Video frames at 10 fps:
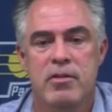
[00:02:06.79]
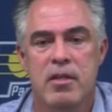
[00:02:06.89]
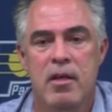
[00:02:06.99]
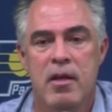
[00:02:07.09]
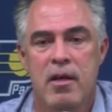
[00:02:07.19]

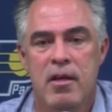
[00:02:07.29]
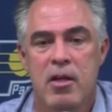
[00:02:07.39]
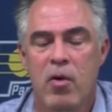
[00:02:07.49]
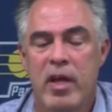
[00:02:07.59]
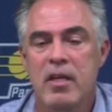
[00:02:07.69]
And, you
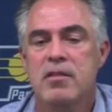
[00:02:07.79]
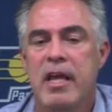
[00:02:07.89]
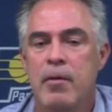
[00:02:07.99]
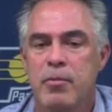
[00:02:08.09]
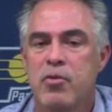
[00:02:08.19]
know, his
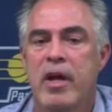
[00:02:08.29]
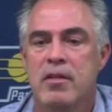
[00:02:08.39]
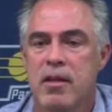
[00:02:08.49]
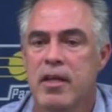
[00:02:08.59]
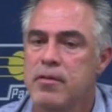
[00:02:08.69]
game
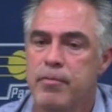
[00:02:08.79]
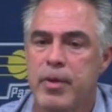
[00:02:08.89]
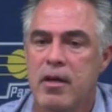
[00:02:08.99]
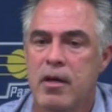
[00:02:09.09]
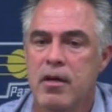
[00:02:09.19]
translates
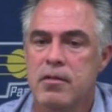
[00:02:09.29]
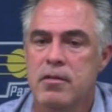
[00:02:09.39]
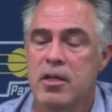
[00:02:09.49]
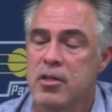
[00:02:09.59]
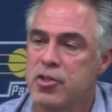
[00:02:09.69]
because
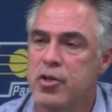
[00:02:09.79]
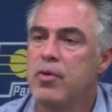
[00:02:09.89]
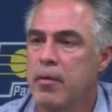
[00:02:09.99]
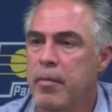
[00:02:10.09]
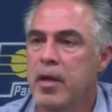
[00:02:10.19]
he can shoot
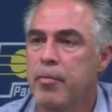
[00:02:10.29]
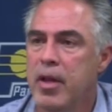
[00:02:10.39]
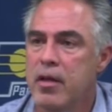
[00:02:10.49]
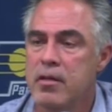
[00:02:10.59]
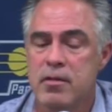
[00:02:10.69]
and make
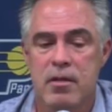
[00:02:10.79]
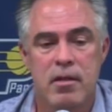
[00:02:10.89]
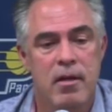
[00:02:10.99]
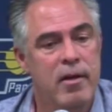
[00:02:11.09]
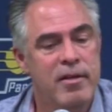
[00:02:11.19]
plays. And
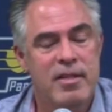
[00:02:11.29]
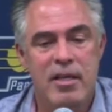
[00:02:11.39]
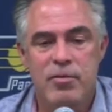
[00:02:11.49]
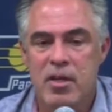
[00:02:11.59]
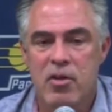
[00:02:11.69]

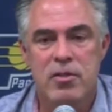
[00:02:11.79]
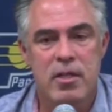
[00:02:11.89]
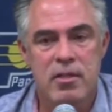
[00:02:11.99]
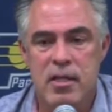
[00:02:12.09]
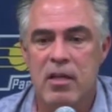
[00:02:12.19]
teams that are
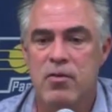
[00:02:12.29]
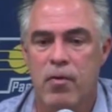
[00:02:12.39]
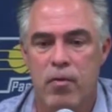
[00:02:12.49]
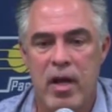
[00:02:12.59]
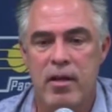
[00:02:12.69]
successful
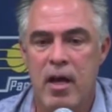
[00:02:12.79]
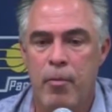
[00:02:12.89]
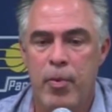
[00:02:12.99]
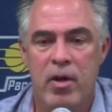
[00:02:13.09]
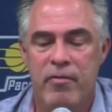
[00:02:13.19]
right now
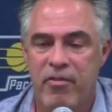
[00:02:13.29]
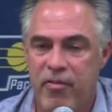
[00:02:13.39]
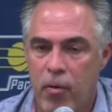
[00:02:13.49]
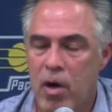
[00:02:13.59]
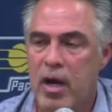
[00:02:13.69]
put
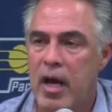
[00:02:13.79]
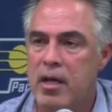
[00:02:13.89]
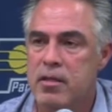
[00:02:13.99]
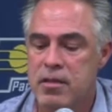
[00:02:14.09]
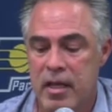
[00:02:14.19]
four
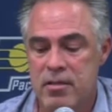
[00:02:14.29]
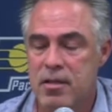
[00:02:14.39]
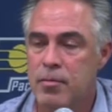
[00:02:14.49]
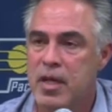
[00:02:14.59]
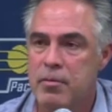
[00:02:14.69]
guys and
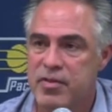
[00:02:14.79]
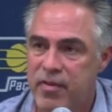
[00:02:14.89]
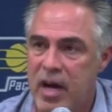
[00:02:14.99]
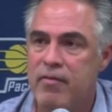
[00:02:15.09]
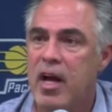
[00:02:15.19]
sometimes
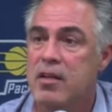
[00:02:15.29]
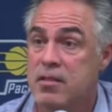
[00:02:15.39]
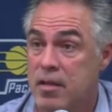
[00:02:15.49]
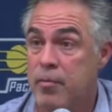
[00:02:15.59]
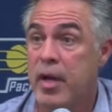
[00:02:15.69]
five guys
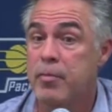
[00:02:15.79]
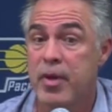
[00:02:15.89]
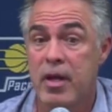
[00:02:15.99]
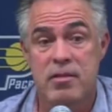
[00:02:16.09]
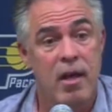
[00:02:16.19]
that can make
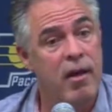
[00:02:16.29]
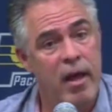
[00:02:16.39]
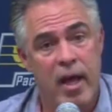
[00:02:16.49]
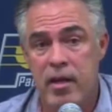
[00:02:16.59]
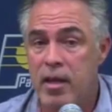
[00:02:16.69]
plays.
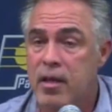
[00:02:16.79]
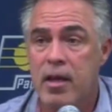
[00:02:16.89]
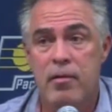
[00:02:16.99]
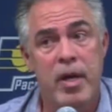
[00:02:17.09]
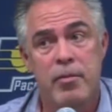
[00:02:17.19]
And he
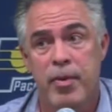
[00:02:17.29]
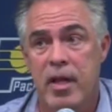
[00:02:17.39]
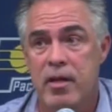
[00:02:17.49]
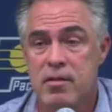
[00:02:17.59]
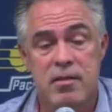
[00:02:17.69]
can make
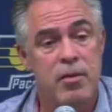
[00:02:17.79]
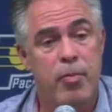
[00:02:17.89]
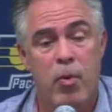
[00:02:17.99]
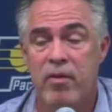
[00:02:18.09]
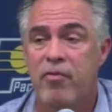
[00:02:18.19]
plays. He's a
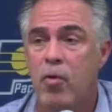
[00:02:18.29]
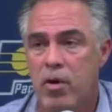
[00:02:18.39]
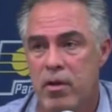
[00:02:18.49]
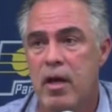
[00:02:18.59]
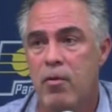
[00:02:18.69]
point
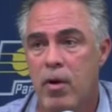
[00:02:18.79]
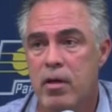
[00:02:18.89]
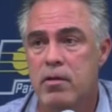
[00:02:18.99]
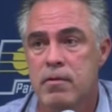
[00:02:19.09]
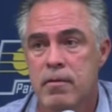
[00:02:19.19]
forward that way.
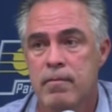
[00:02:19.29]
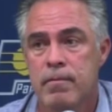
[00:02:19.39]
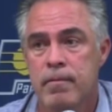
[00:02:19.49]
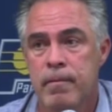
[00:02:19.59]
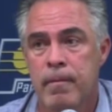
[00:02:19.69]

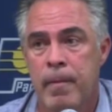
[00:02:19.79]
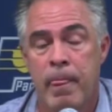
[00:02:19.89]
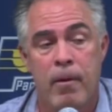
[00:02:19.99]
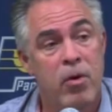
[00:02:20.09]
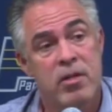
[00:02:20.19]

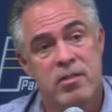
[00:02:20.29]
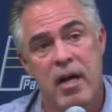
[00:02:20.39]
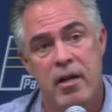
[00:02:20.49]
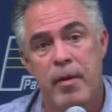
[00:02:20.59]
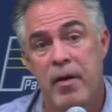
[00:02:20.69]
We're
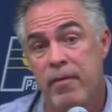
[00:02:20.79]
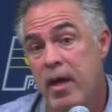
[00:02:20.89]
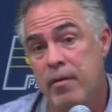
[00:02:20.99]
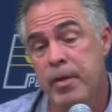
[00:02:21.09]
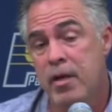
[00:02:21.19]
excited about
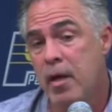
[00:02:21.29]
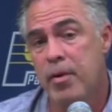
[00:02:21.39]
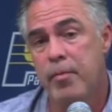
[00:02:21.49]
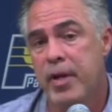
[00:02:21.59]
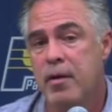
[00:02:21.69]
that, being able
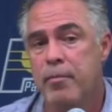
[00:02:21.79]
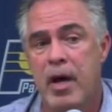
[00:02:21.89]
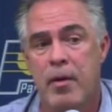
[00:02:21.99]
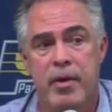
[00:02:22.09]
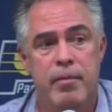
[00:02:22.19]
to pick and
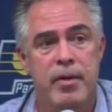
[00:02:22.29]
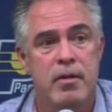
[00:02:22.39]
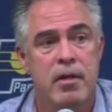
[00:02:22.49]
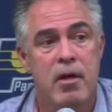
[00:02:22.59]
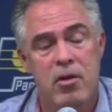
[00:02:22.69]
pop him. And
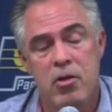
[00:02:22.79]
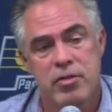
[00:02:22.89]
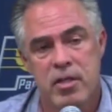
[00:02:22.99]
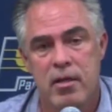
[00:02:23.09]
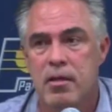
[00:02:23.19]
you'll
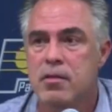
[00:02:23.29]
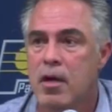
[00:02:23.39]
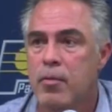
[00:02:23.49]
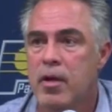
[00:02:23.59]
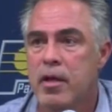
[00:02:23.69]
see it in the
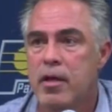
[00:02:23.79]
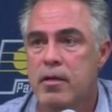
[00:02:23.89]
summer league.